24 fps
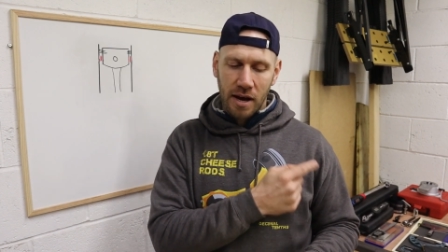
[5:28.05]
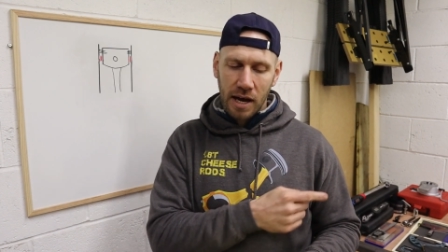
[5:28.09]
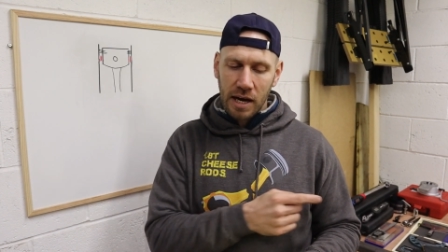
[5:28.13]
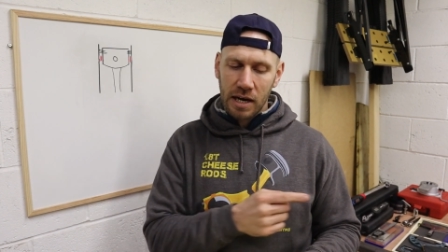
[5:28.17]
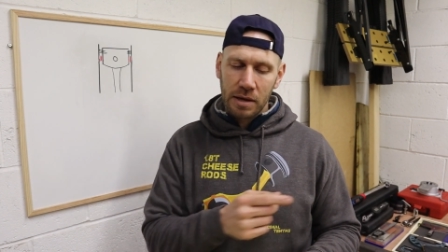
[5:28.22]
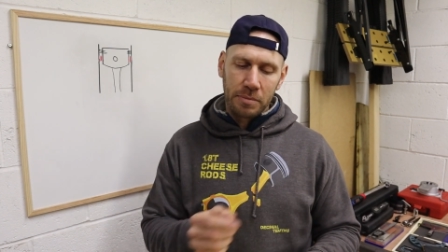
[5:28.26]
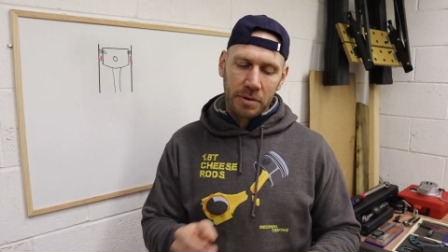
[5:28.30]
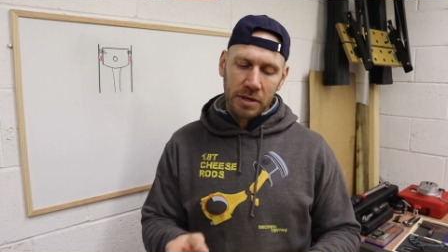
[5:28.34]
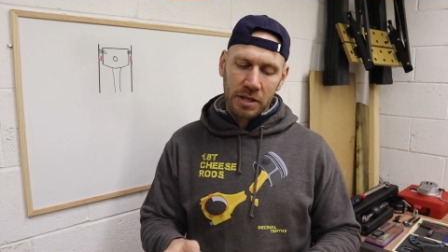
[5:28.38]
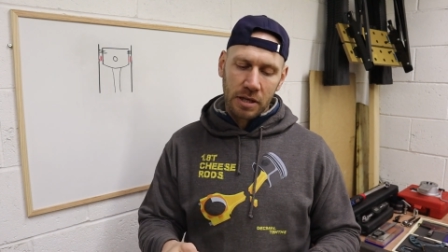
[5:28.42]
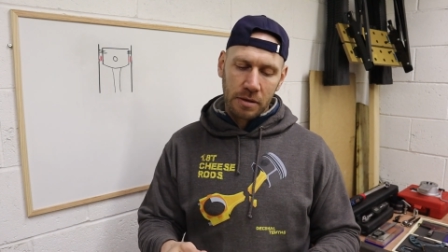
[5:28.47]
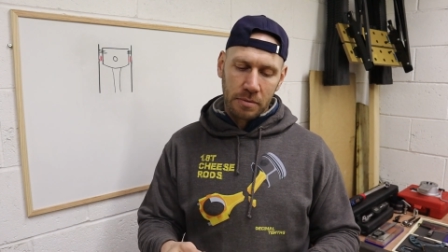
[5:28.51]

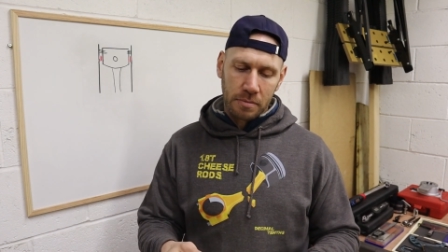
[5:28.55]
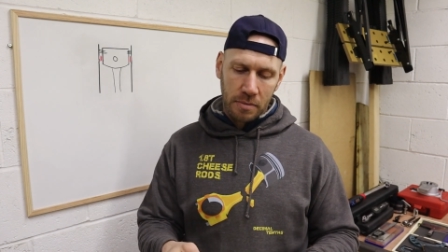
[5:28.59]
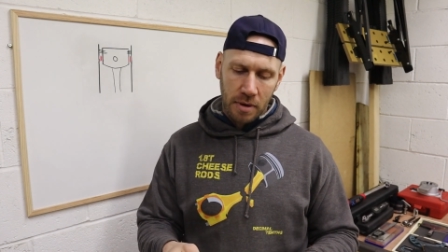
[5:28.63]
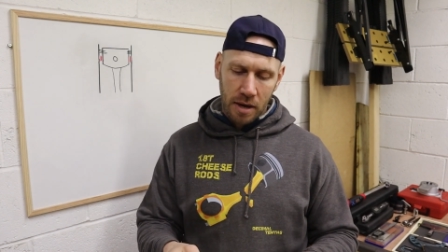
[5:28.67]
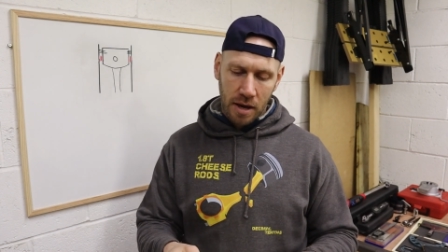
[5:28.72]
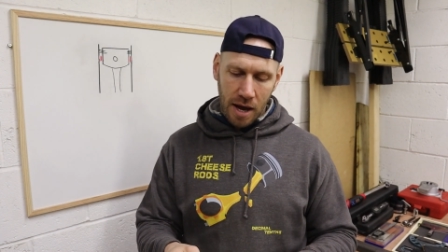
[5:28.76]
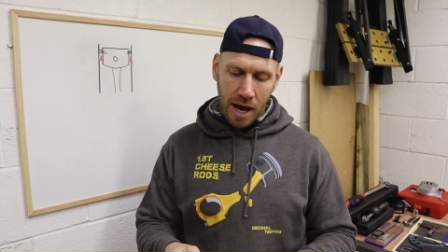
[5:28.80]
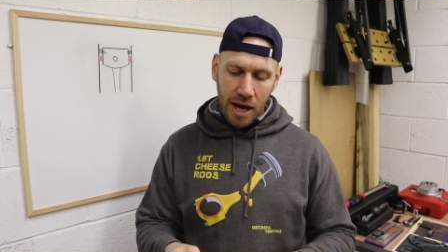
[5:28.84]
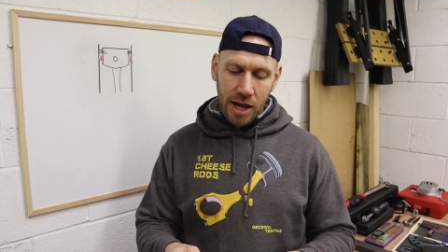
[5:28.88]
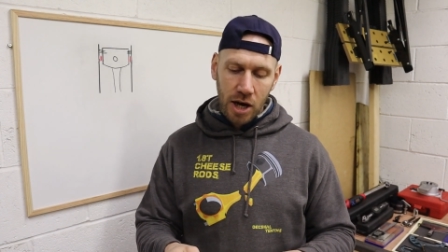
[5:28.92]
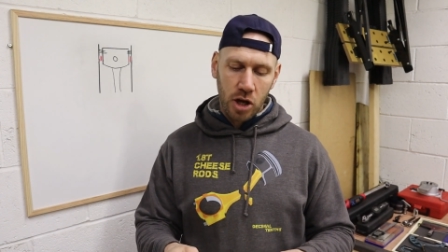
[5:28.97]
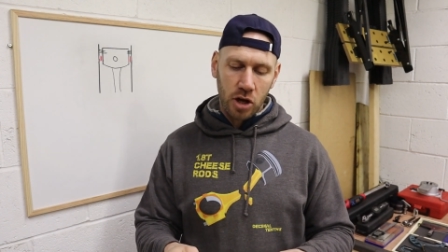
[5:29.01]
aluminium
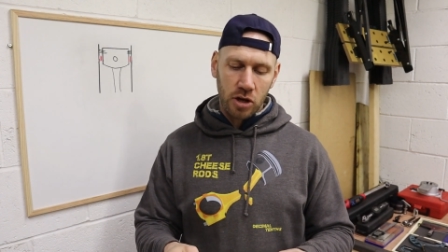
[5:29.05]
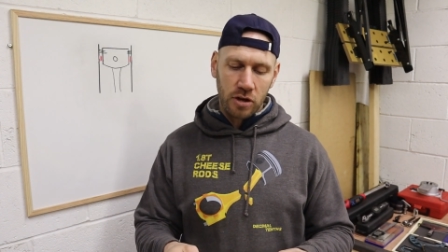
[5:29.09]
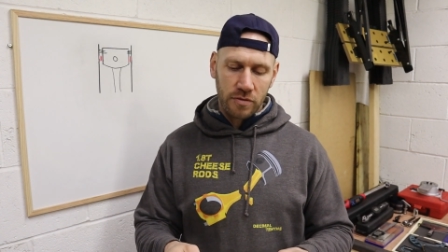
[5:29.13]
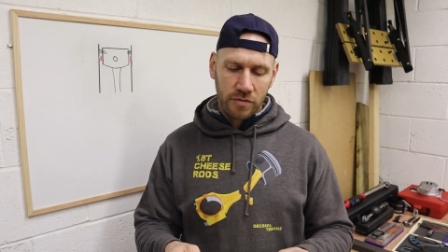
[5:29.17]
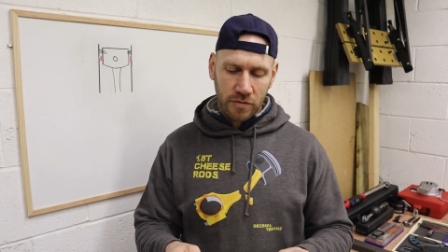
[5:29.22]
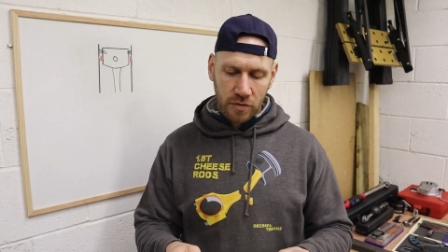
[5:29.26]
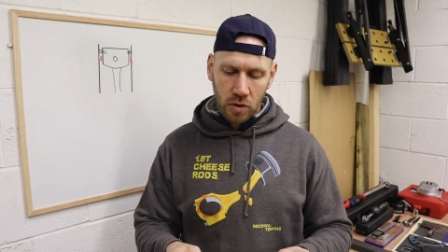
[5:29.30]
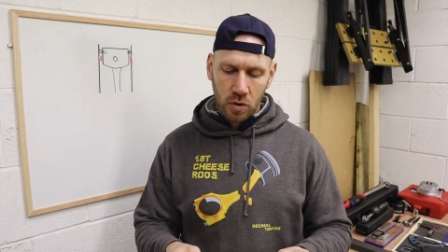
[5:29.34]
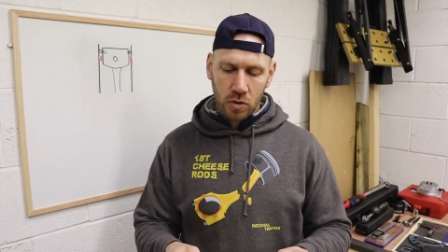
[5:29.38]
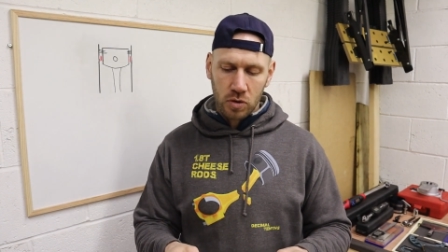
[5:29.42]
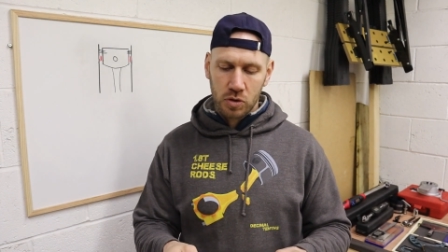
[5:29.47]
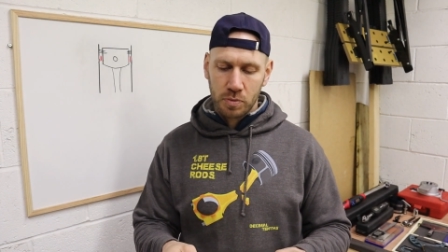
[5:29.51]
alloy
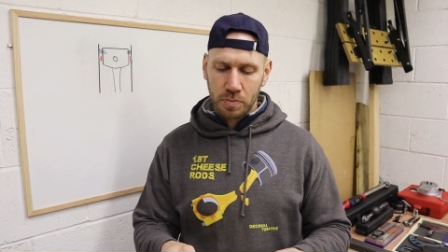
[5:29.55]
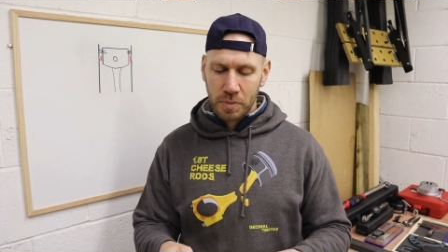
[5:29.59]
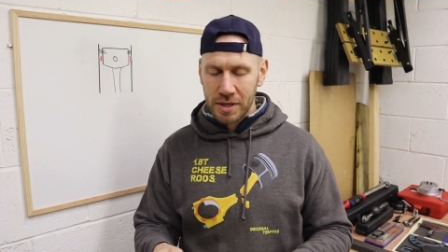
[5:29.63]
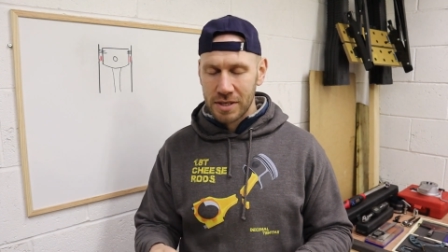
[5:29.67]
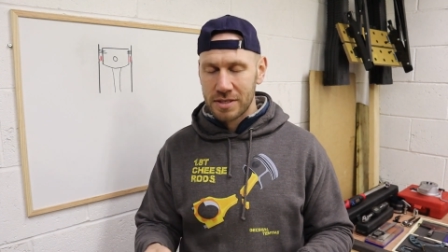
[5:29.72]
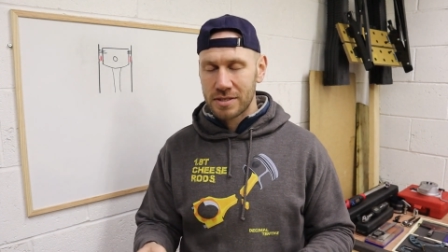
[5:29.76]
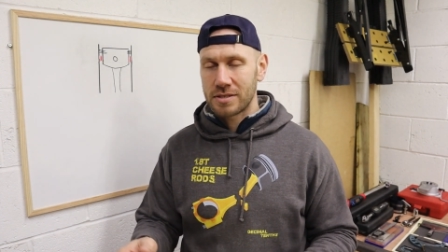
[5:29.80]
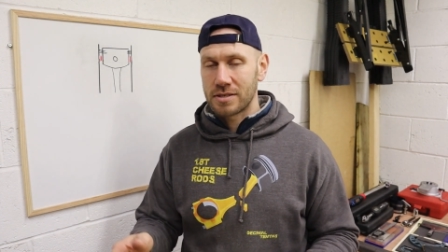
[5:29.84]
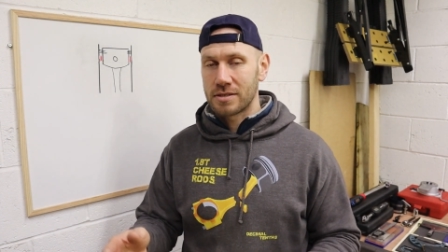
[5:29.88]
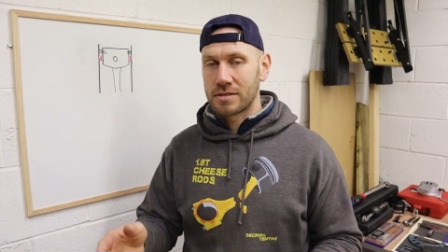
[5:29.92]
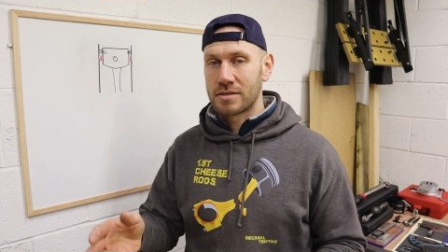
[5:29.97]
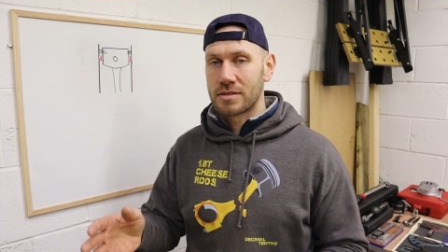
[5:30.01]
forged
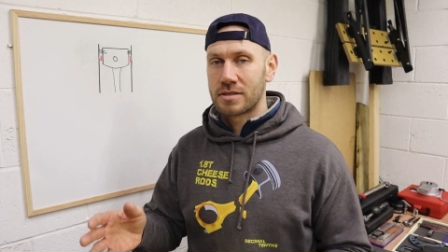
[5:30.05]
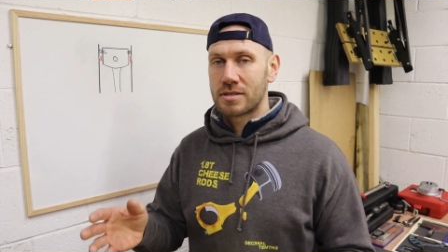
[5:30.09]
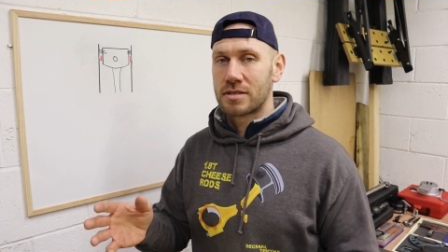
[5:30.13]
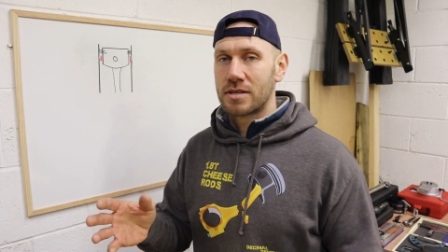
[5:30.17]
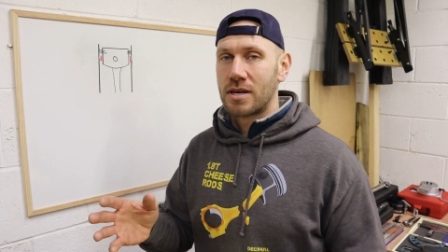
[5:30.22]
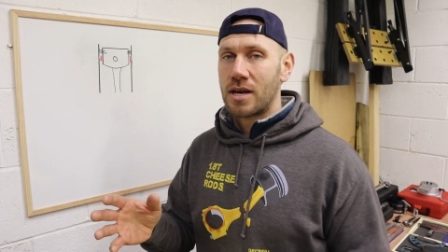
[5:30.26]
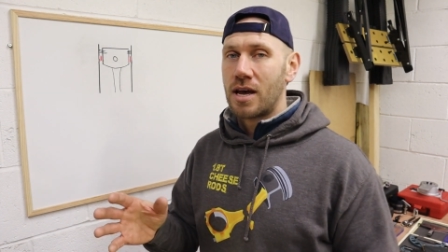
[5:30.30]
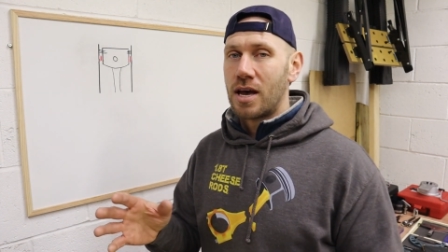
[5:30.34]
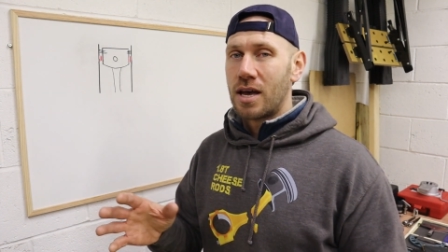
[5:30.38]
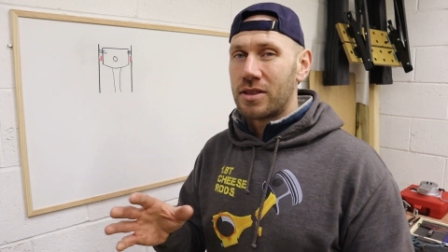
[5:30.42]
pistons